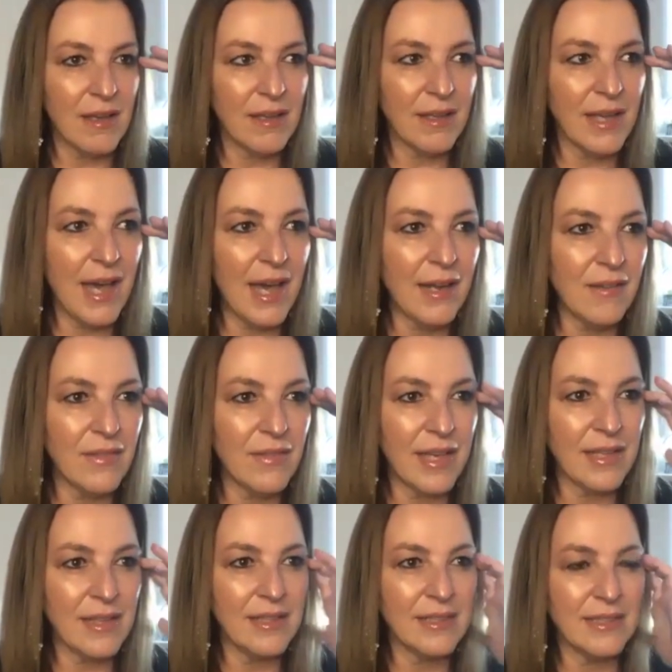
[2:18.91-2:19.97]
kind of
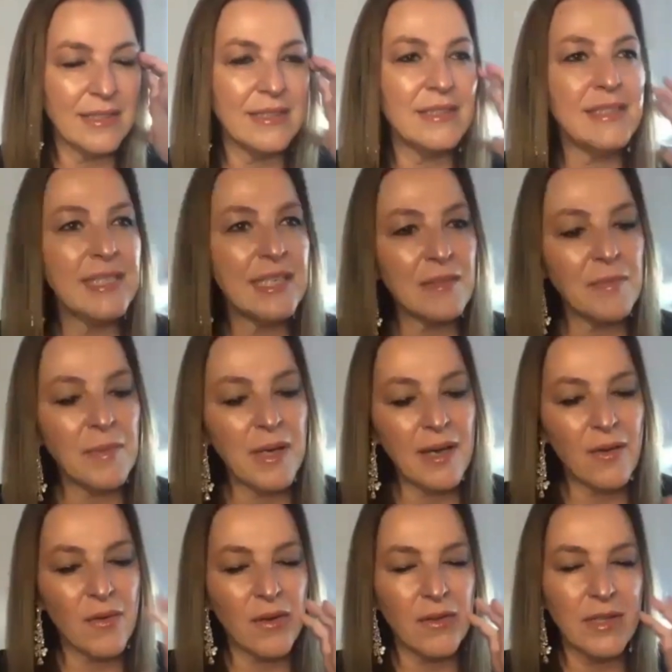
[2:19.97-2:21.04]
like this
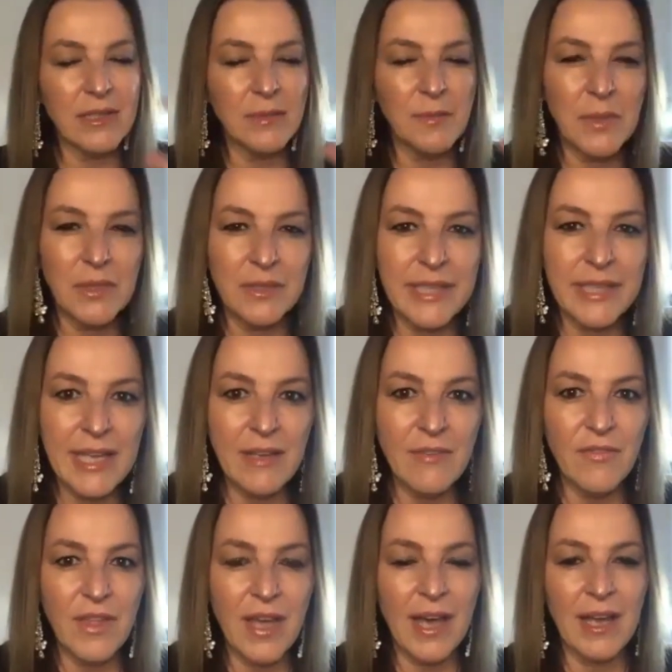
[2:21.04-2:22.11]
stigma or this
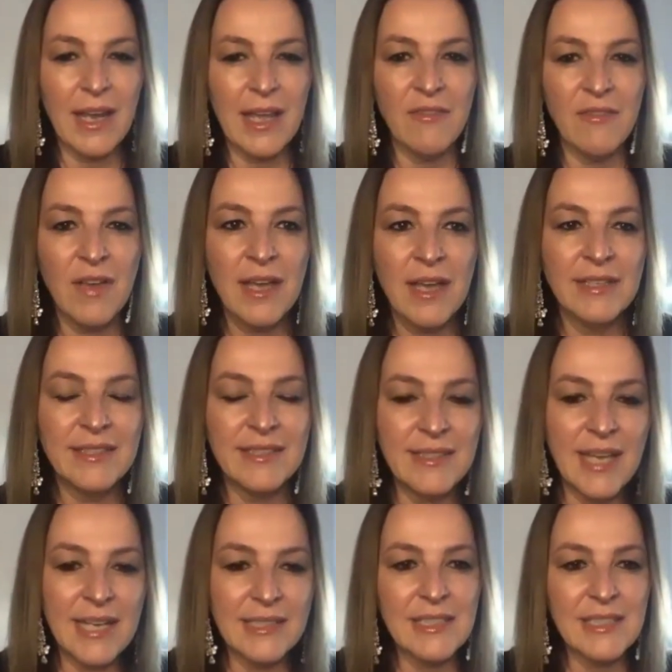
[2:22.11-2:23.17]
belief that if
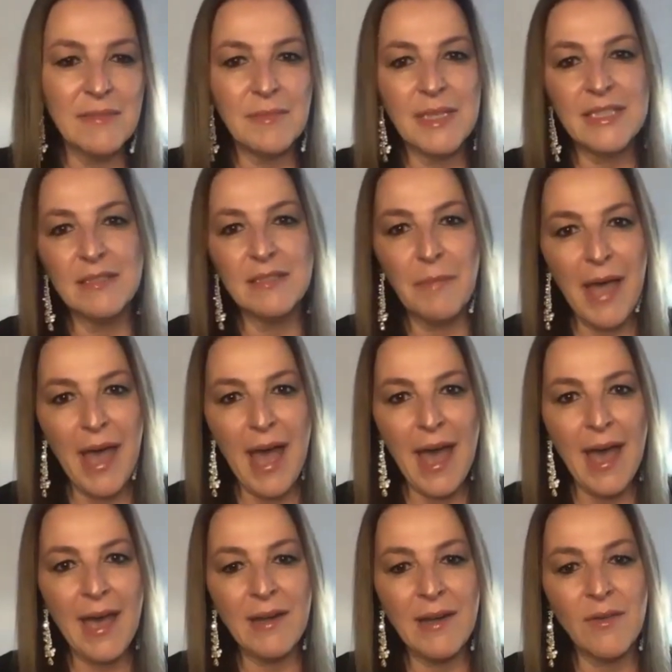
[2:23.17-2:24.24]
sexy means
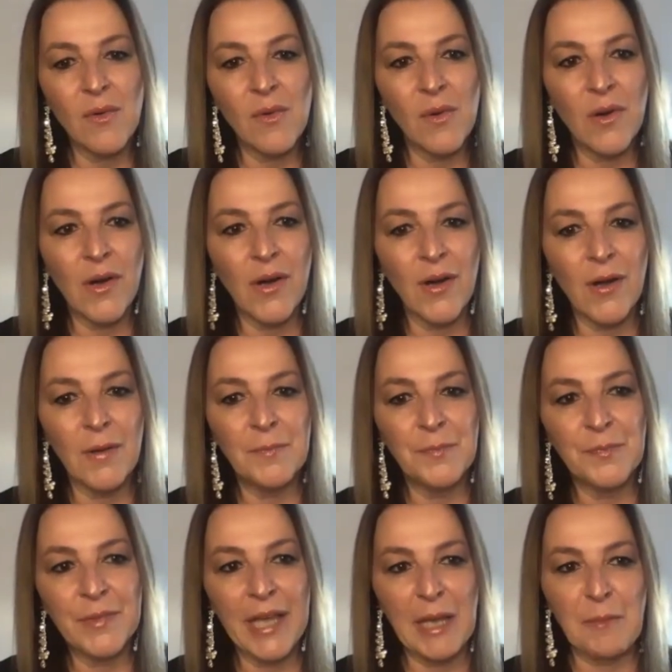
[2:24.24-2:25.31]
bad or
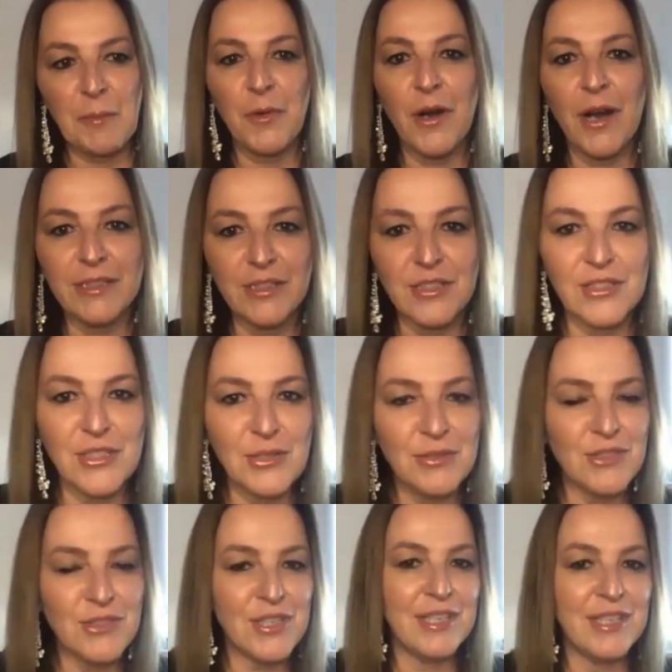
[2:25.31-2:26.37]
like
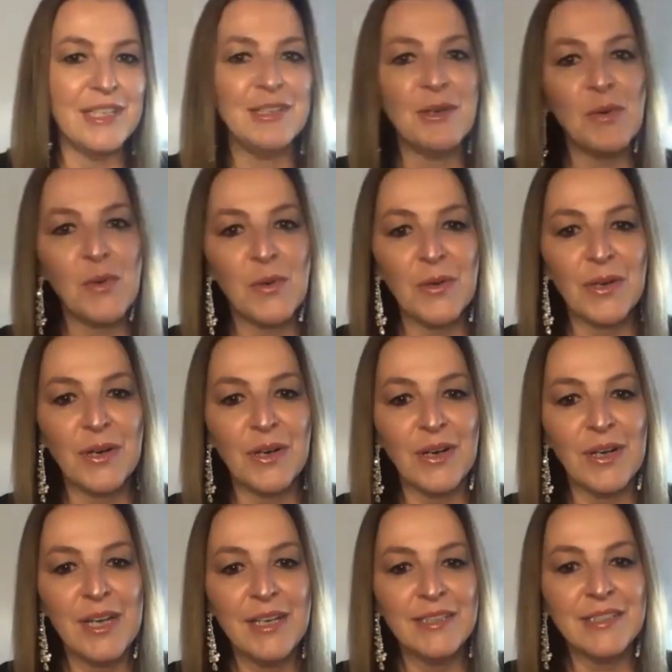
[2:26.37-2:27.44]
prostitution
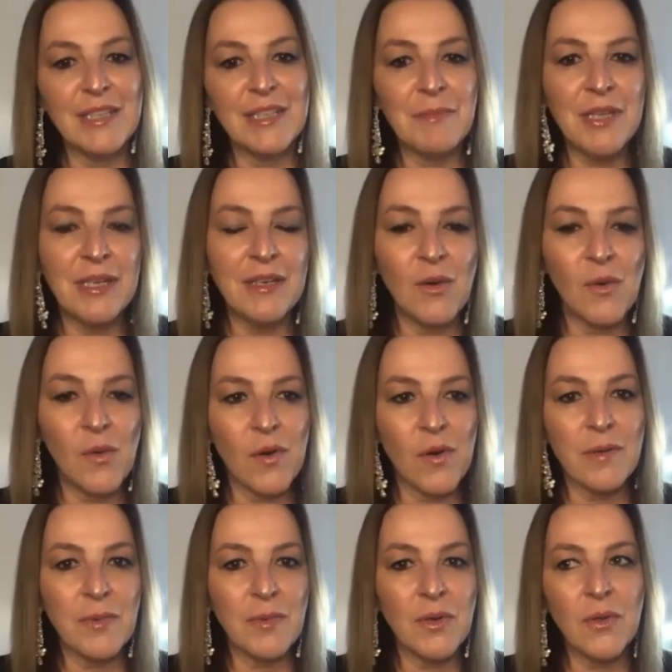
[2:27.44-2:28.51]
or something
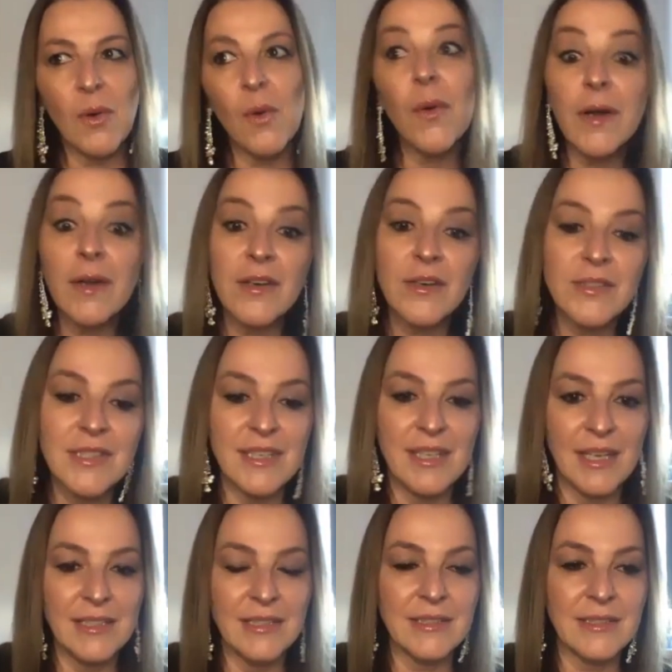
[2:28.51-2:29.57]
horrible, or it goes
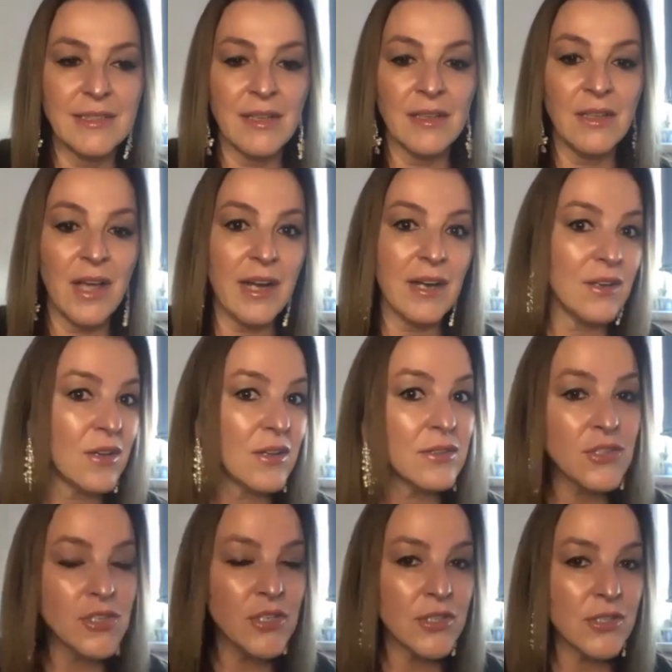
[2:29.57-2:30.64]
against a lot of
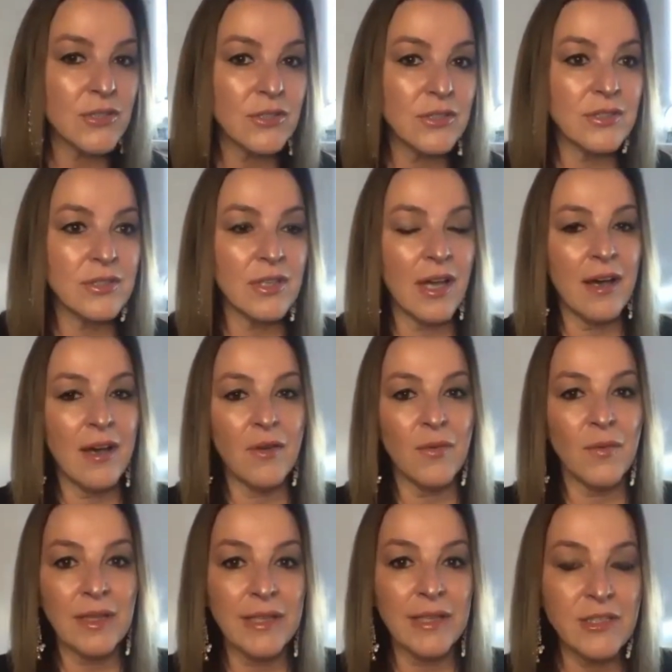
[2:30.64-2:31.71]
cultures,
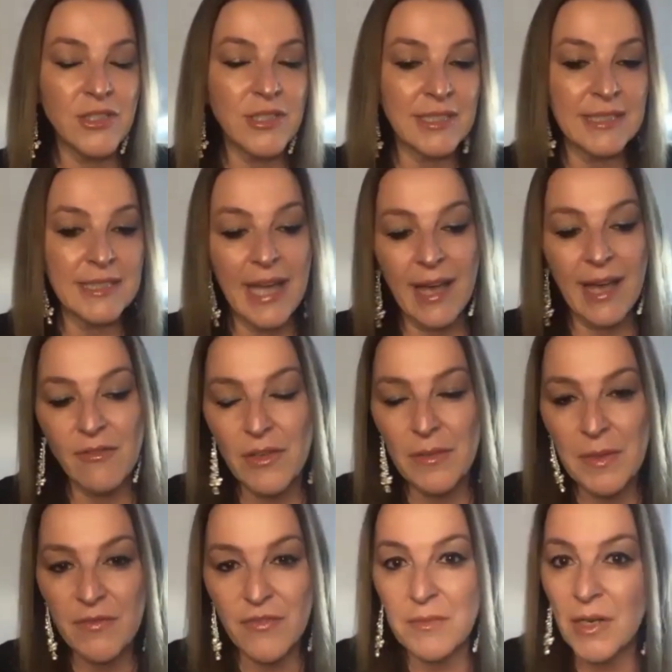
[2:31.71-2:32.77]
religion, because I have
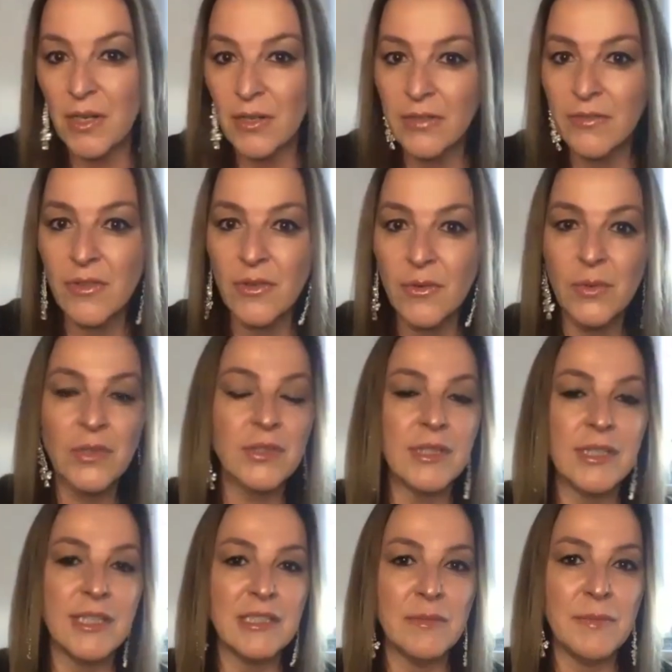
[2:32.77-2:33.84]
women from all over the world
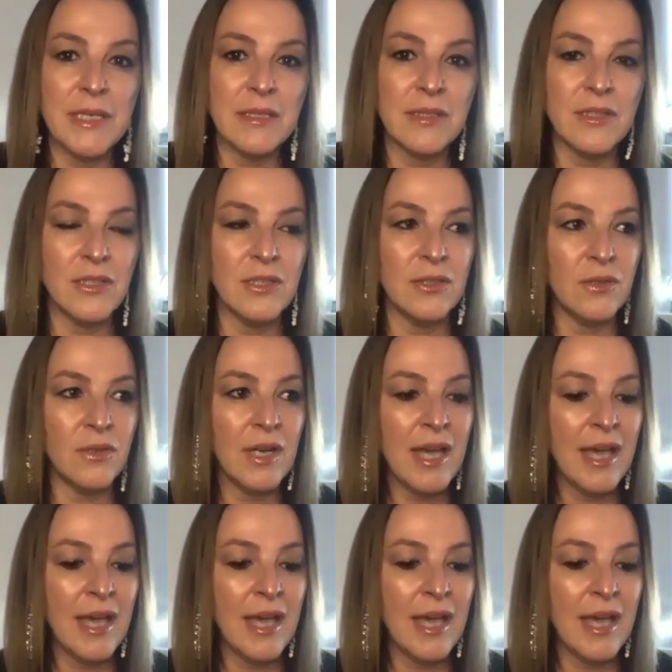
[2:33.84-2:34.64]
that I speak to,